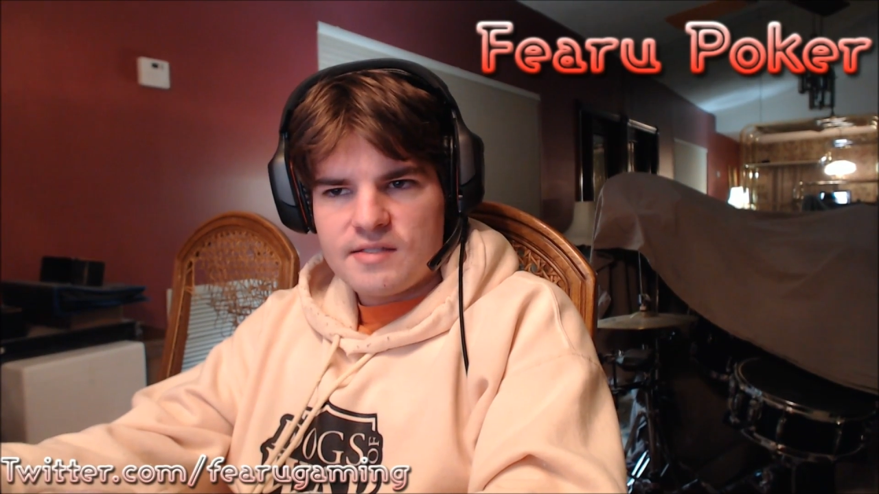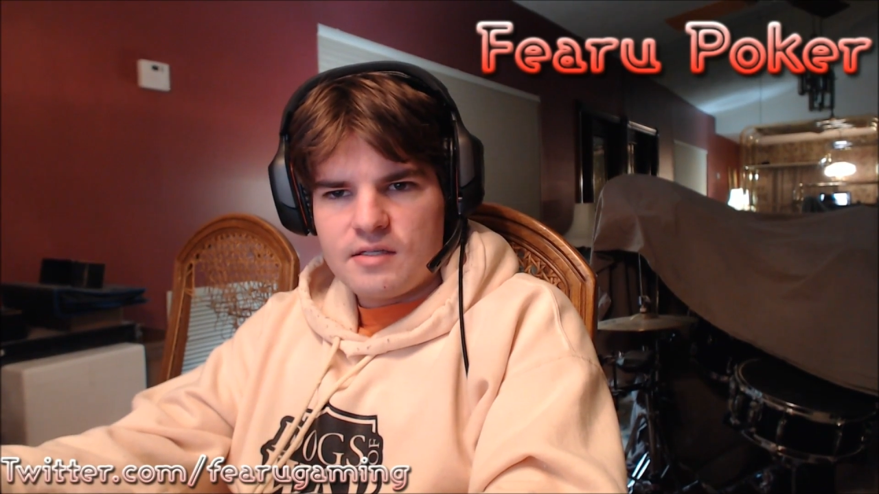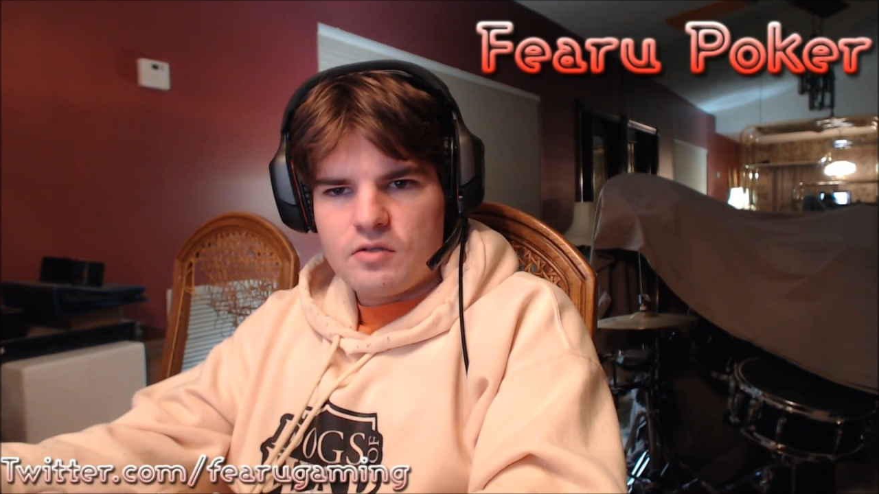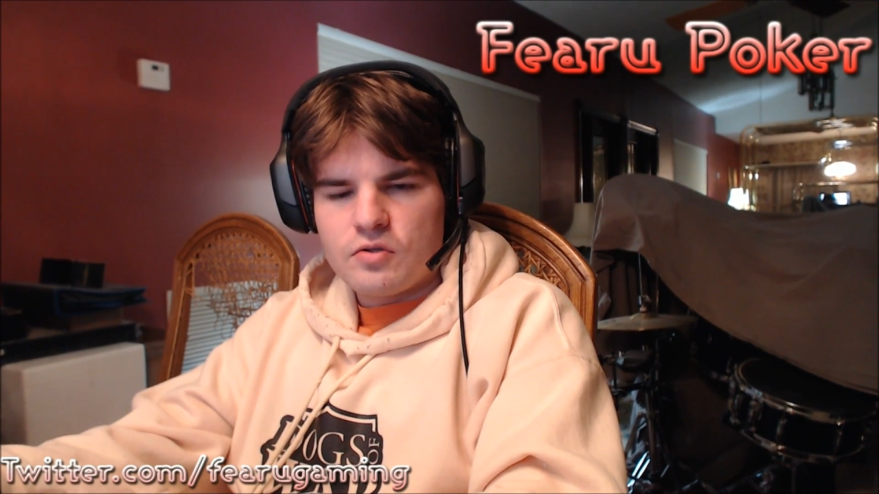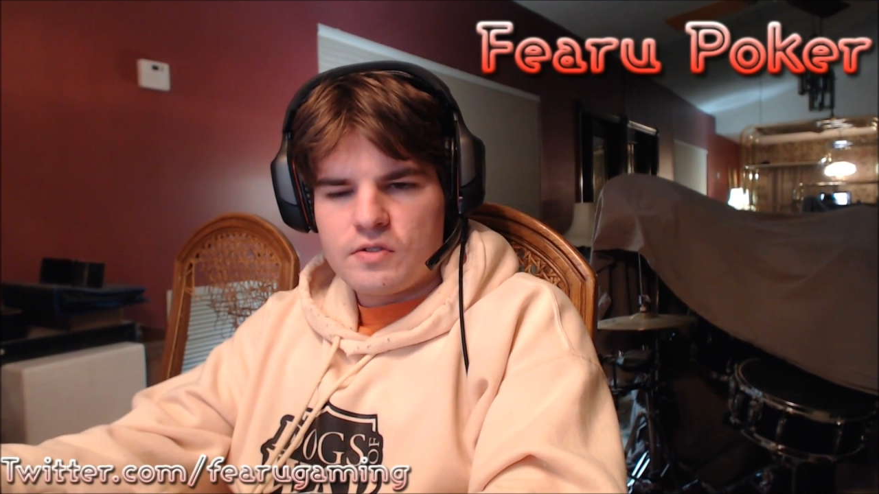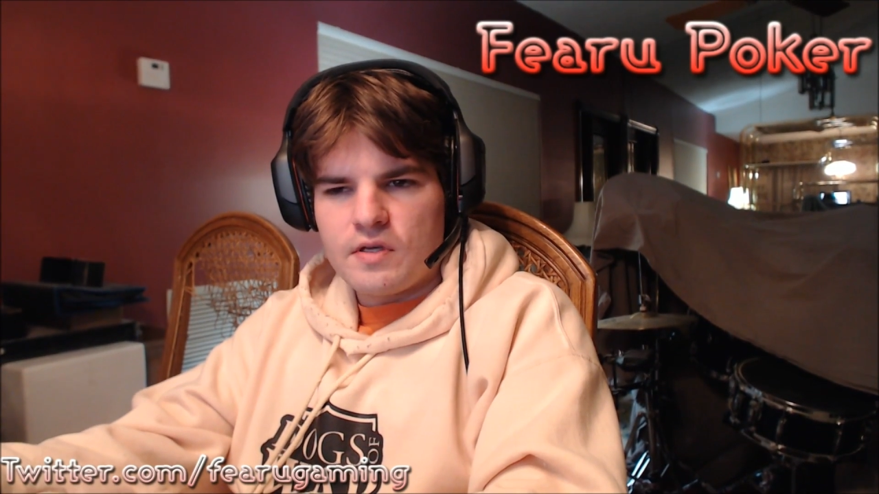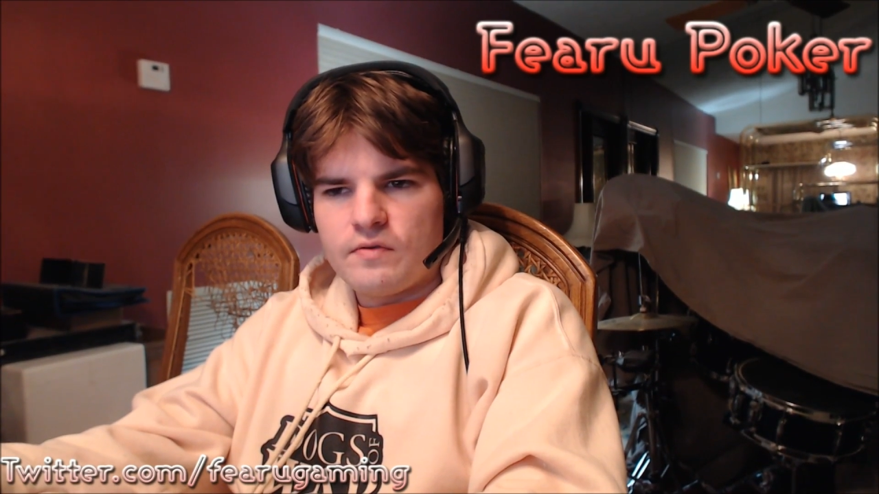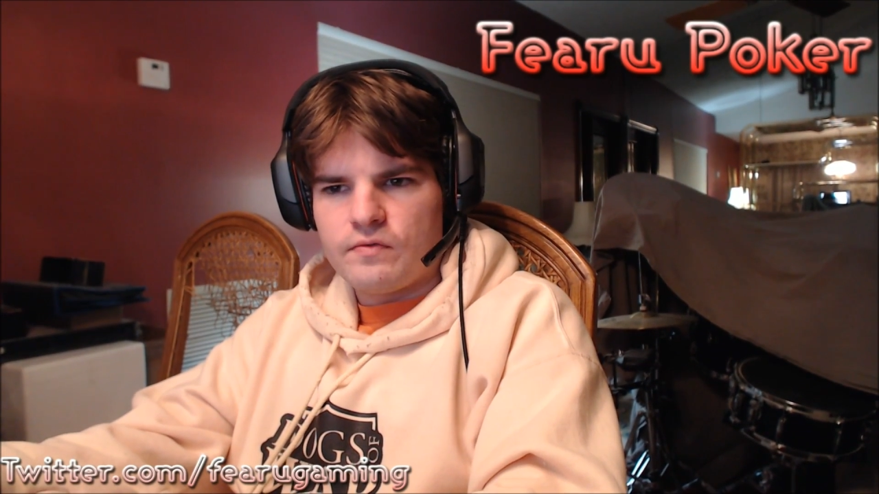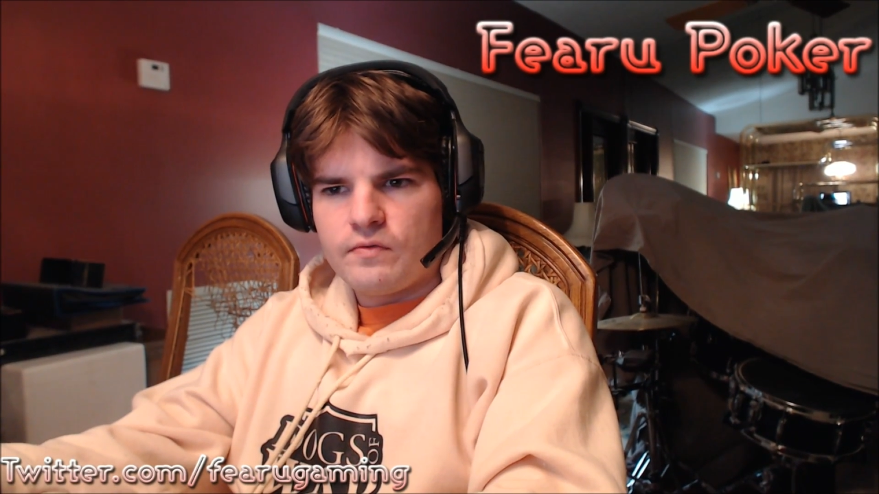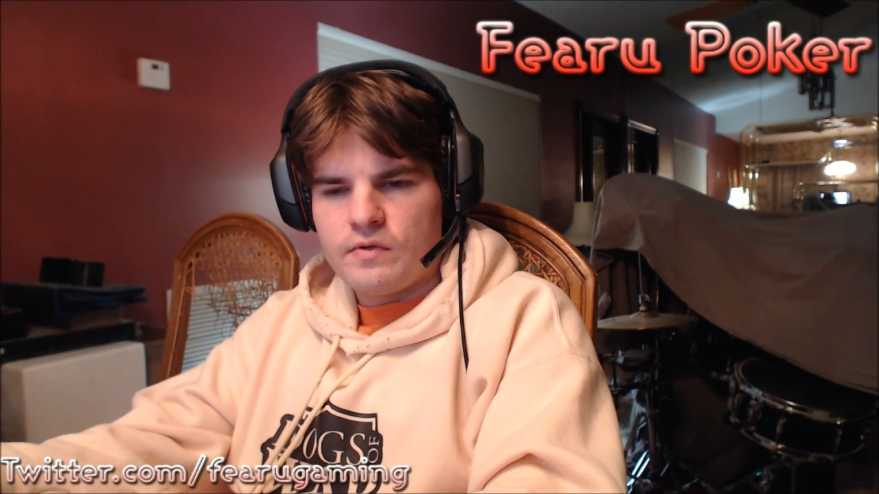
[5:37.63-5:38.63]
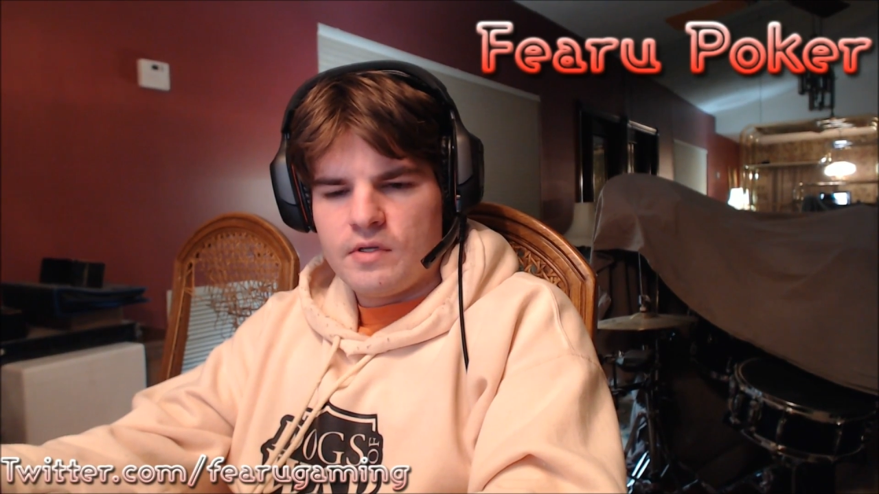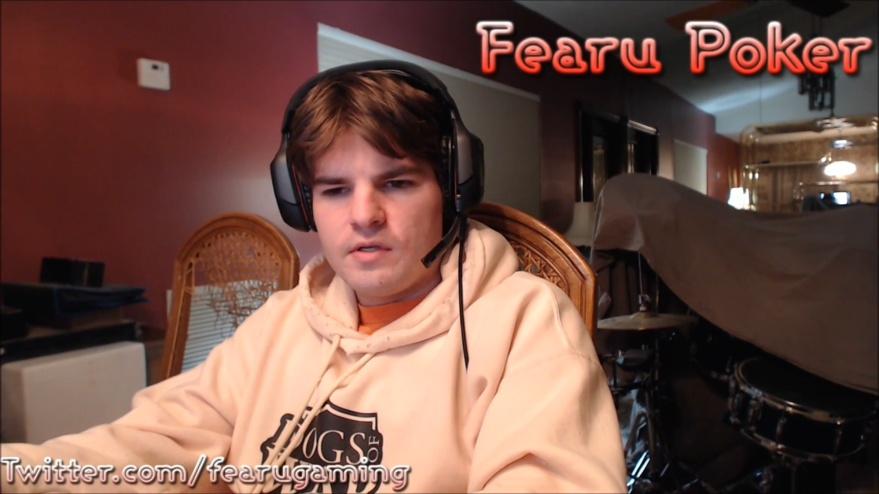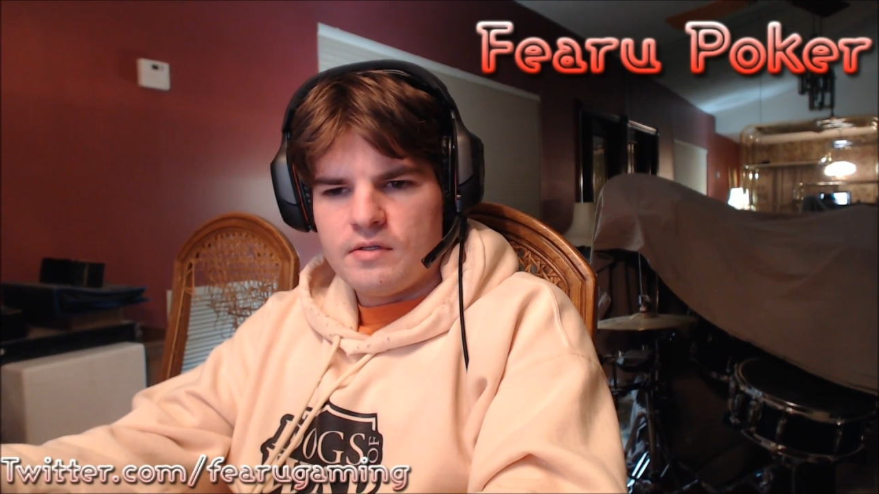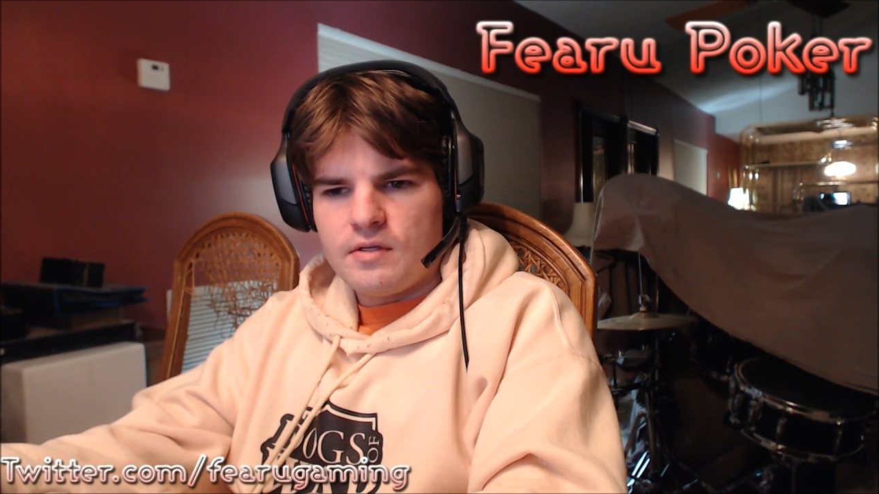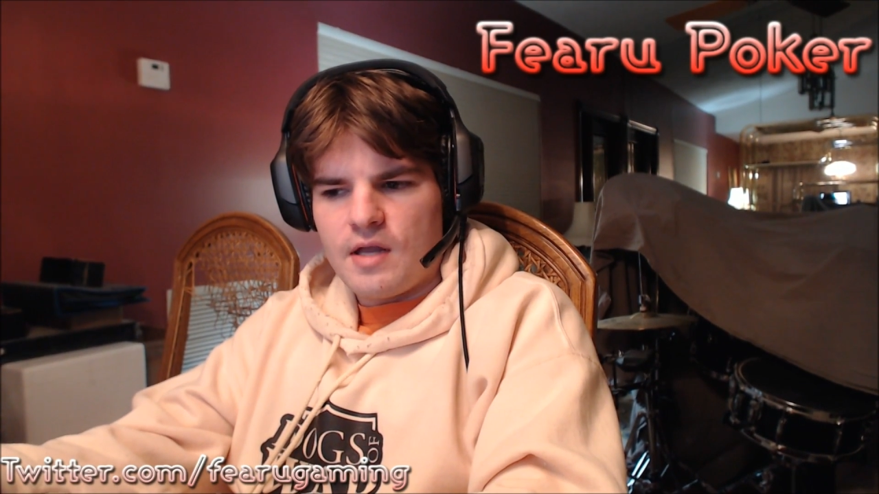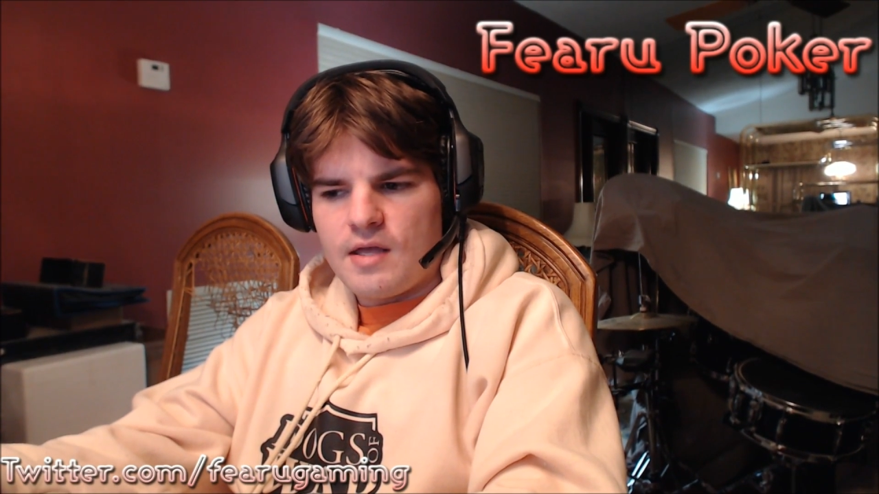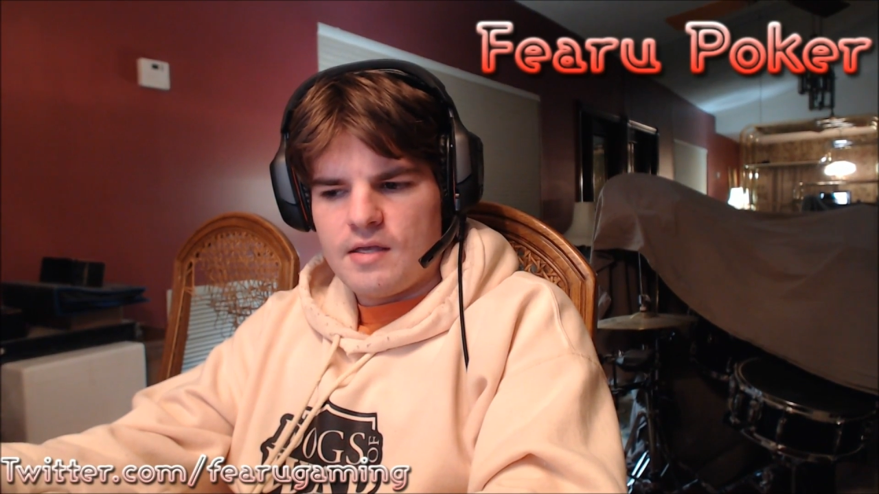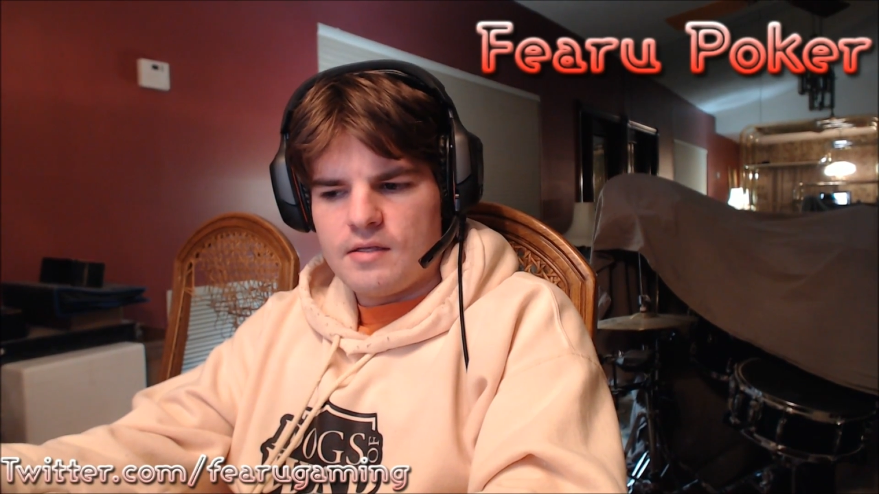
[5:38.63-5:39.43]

yourself, did I